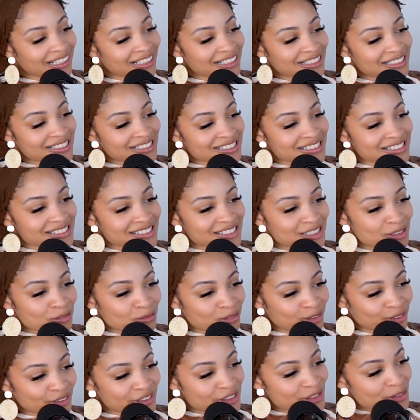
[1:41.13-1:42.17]
because the
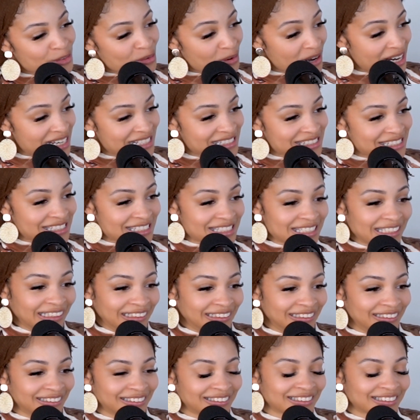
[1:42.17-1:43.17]
world is crazy,